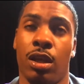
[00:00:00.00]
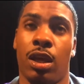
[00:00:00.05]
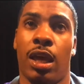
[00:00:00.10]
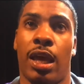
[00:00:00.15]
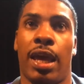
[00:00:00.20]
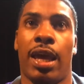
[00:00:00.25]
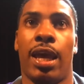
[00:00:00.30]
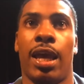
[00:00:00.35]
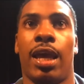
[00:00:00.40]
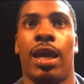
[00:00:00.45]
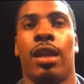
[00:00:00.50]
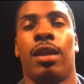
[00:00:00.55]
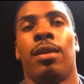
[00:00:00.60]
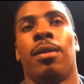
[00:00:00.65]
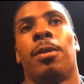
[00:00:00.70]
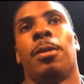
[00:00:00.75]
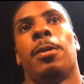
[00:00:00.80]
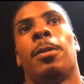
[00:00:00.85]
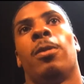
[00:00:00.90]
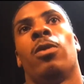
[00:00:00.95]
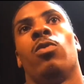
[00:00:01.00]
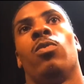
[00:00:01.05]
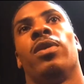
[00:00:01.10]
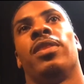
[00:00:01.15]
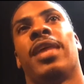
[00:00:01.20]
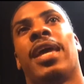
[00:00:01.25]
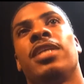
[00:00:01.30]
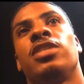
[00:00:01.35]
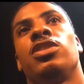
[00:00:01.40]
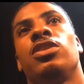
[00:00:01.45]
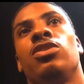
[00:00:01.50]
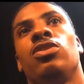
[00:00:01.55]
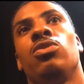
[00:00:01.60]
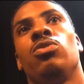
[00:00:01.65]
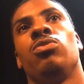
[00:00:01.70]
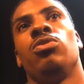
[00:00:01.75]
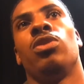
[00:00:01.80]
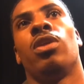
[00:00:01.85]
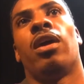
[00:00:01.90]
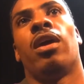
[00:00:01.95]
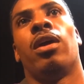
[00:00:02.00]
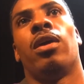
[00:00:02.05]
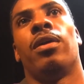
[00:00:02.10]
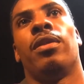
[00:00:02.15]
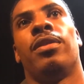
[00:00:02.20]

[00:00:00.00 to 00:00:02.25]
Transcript: and with ACU,